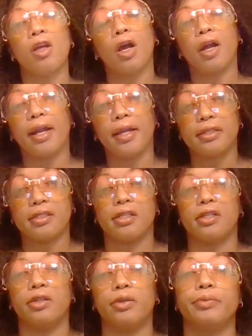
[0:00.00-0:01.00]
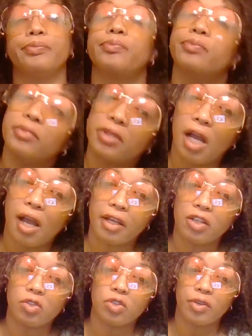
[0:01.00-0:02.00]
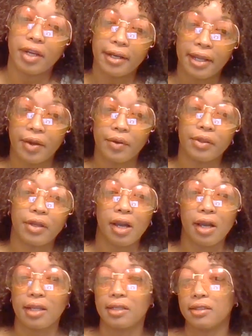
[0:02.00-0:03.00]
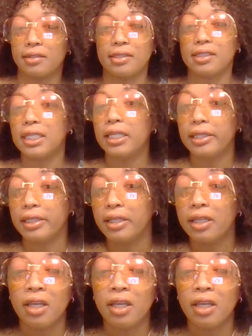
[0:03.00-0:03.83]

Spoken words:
All right, so the hot news right now, the tea